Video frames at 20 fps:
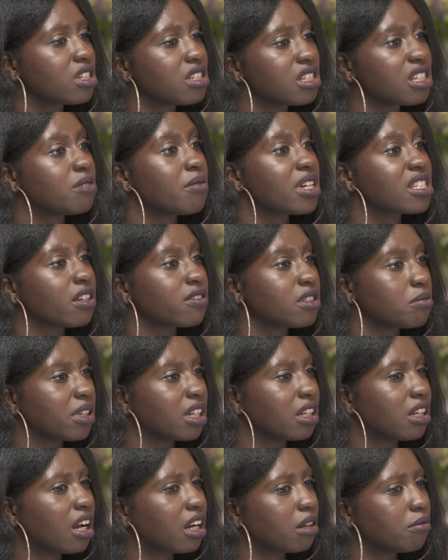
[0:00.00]
consider myself to be
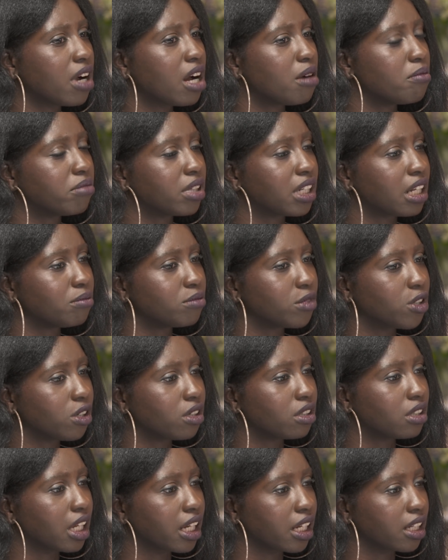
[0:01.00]
a young mum, but I'm
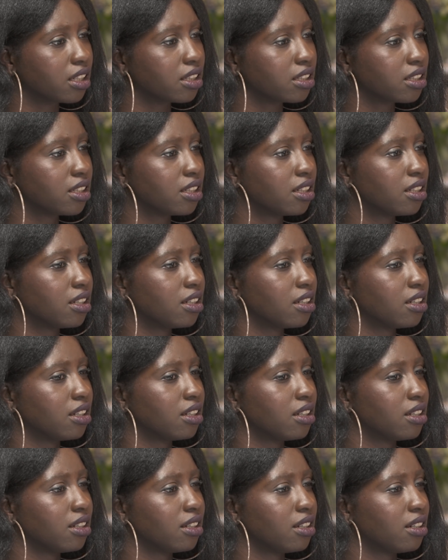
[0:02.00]
not like
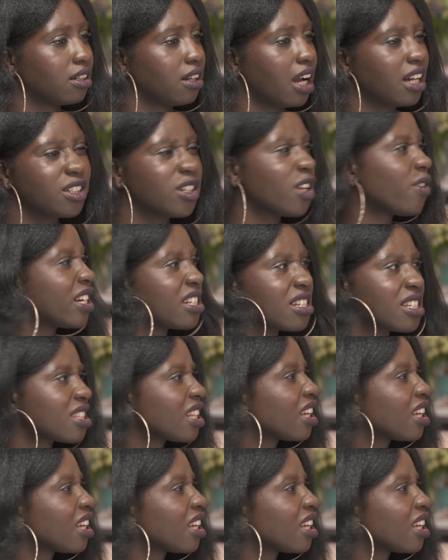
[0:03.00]
I don't know, I just